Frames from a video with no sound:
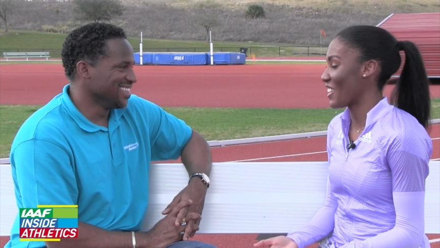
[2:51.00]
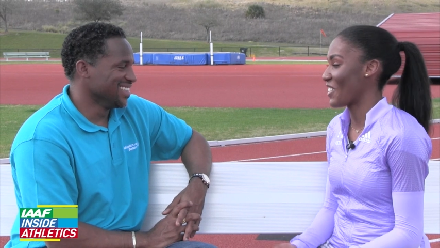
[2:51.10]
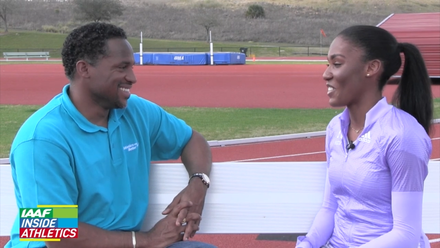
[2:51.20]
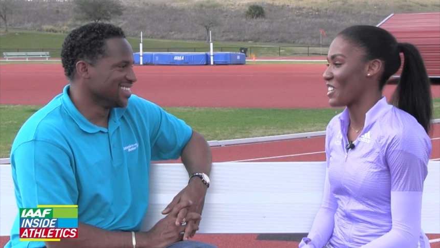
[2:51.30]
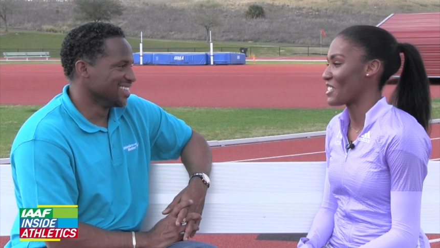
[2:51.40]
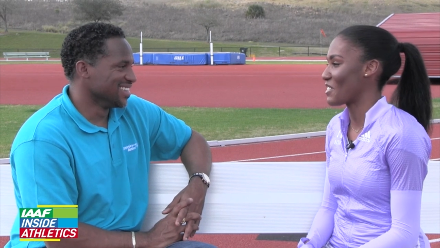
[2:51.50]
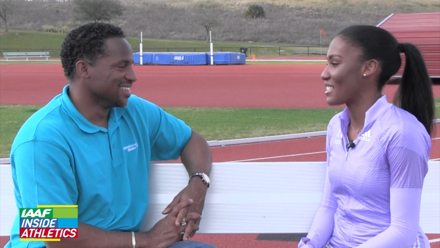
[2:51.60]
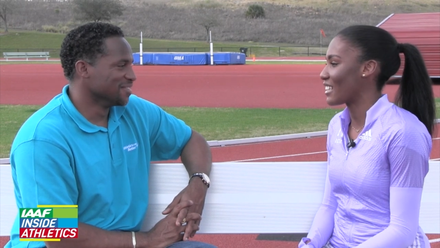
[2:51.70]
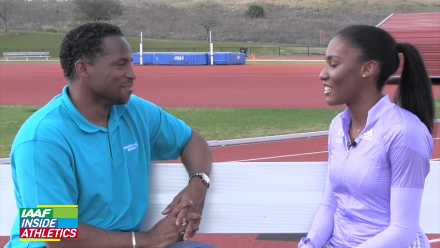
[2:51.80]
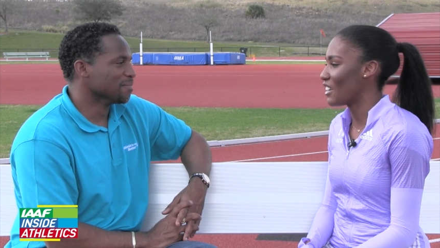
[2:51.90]
Speaker 1: I really was. I
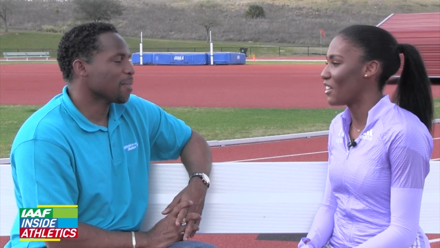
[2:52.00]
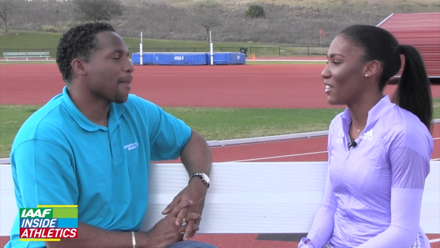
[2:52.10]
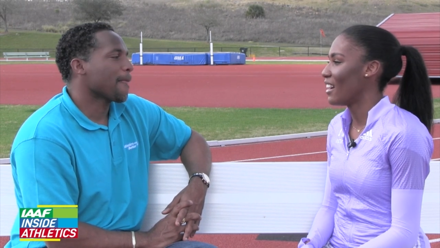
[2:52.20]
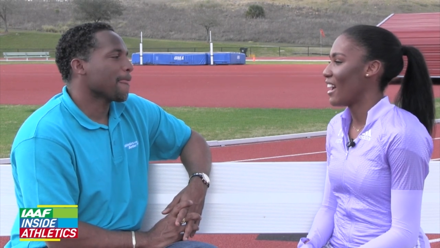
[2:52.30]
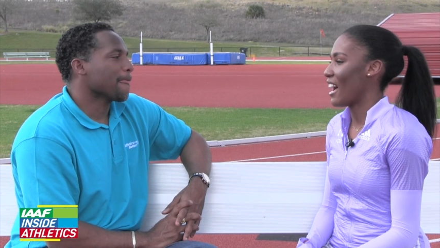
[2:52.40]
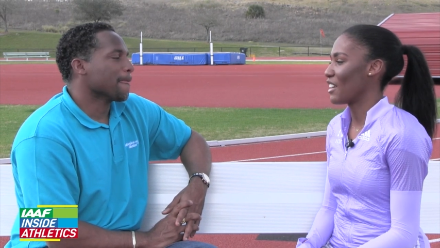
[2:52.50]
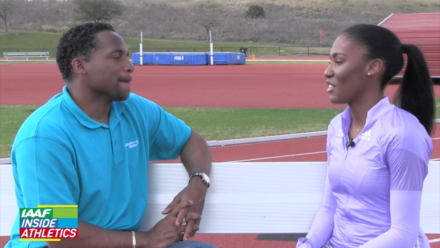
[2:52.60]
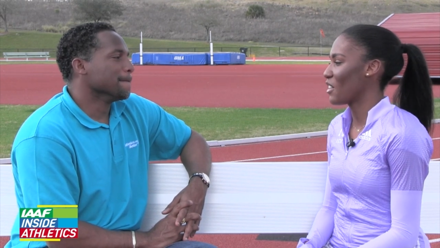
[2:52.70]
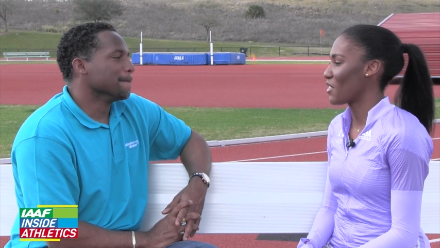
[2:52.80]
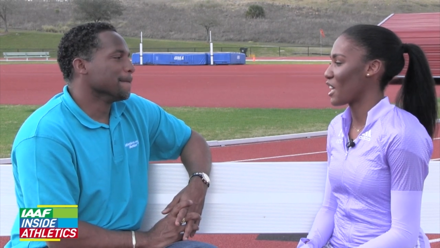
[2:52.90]
was like, you know, I
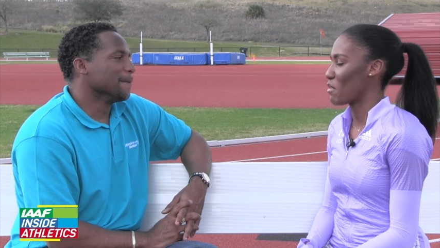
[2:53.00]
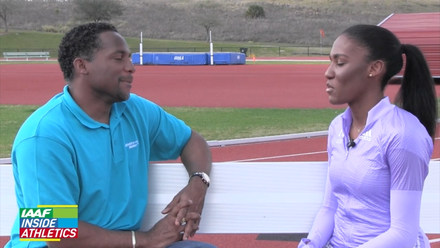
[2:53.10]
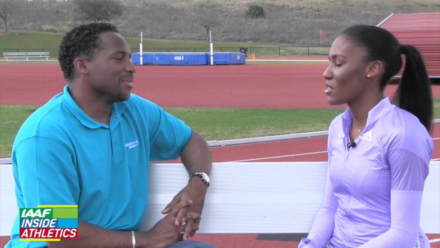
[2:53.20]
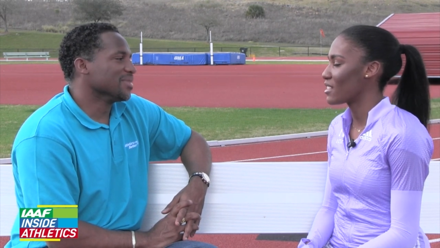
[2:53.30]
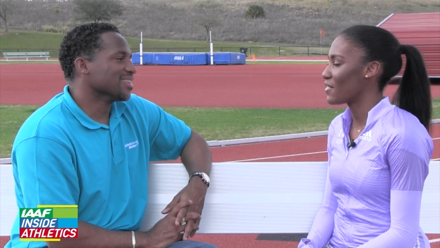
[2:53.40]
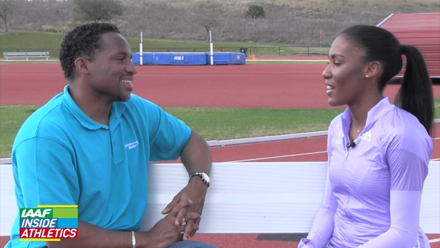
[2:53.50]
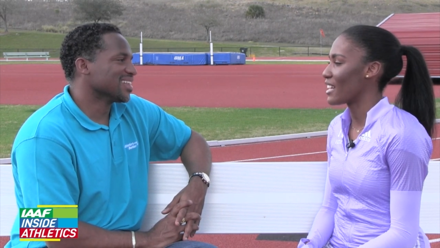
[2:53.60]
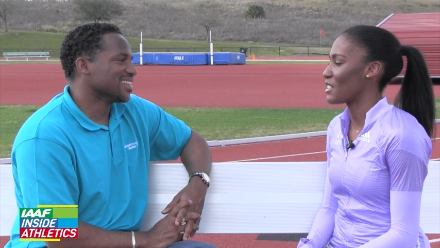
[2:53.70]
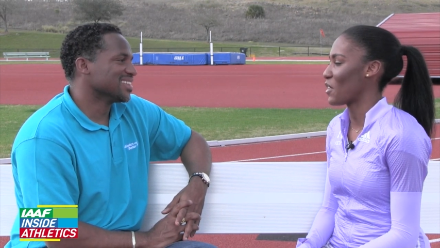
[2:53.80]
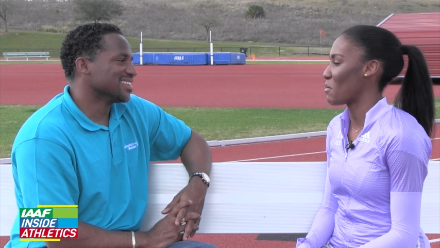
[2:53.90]
don't know if they come through this
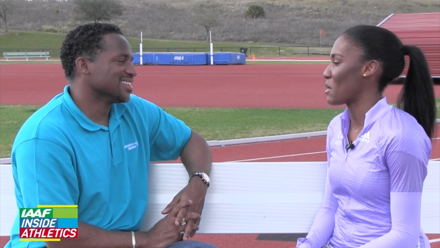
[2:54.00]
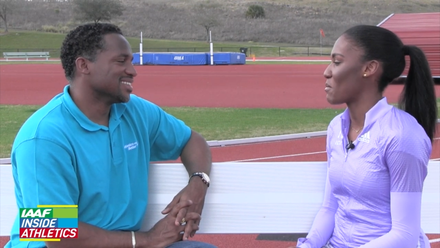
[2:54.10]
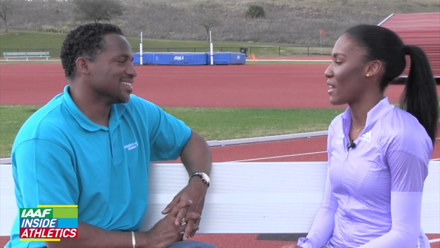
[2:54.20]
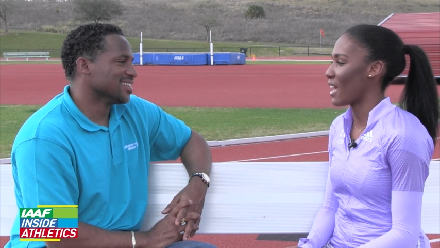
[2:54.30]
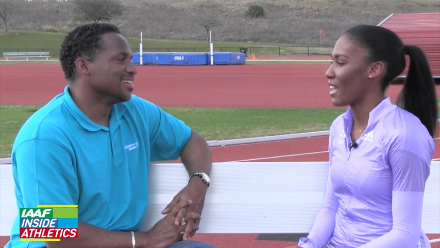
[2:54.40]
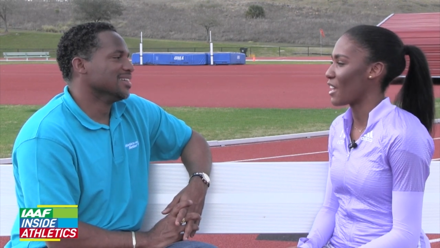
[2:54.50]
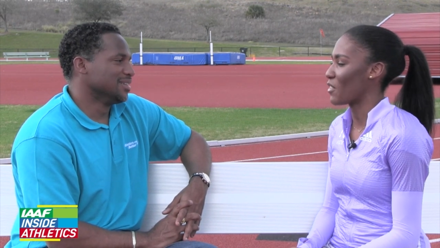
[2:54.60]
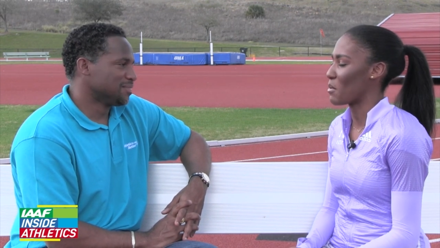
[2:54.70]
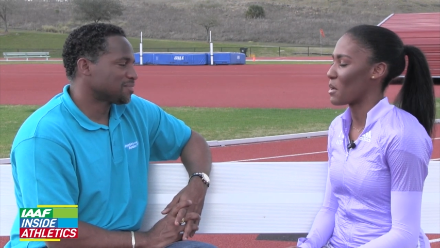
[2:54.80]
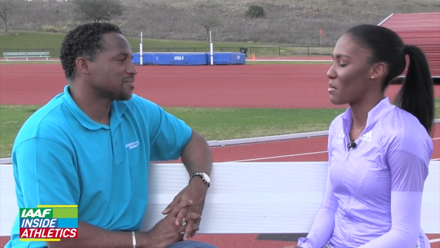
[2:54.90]
fast, if I'll be able to hang,
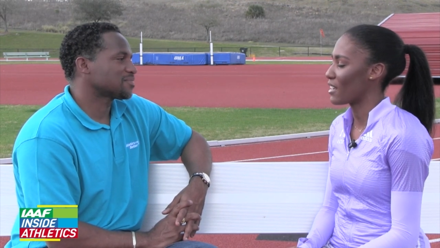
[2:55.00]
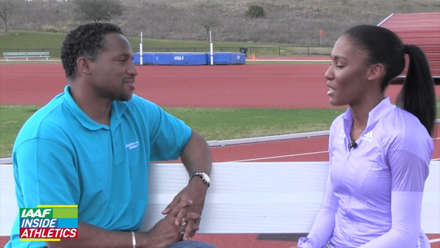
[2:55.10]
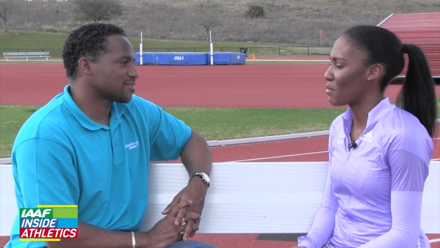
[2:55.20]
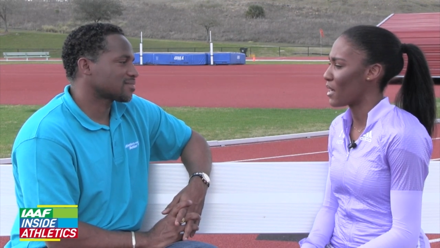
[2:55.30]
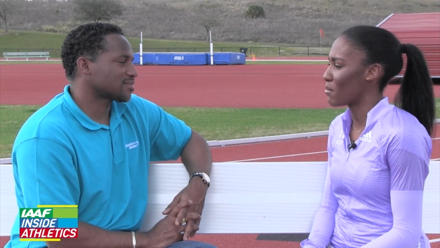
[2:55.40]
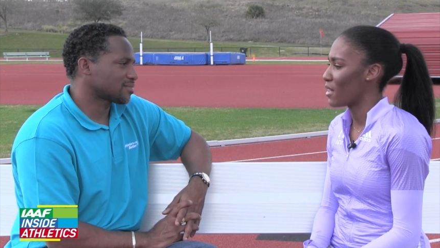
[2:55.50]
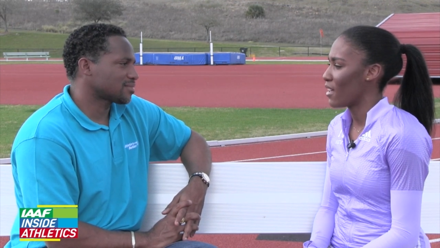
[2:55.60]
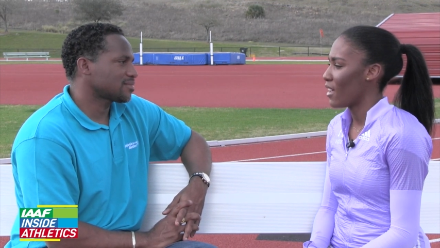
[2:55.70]
if I'll be able to keep up.